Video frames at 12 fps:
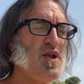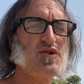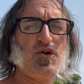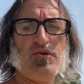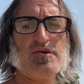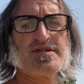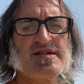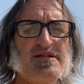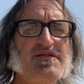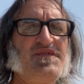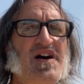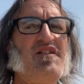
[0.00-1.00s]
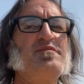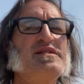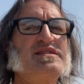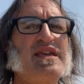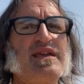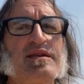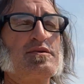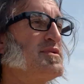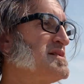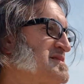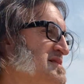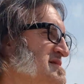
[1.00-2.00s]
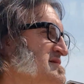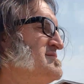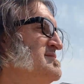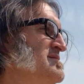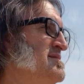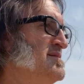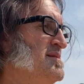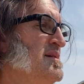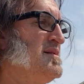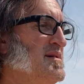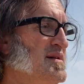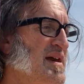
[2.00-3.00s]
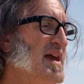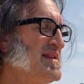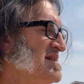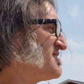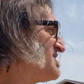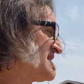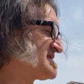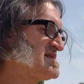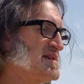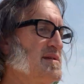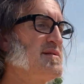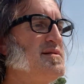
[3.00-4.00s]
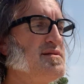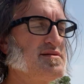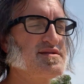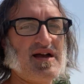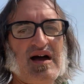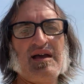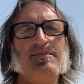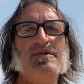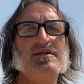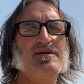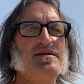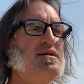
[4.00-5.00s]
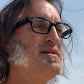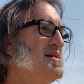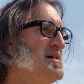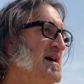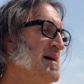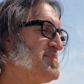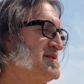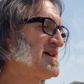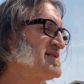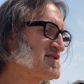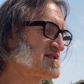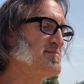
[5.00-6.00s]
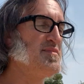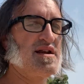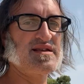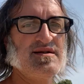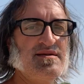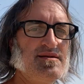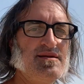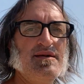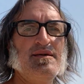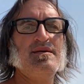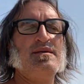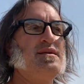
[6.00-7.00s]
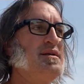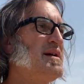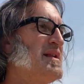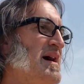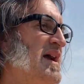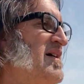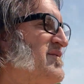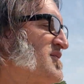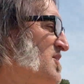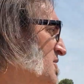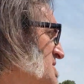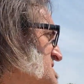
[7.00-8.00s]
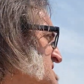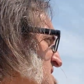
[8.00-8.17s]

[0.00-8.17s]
goals that involve me taking risks and investing time and potentially money. And I have goals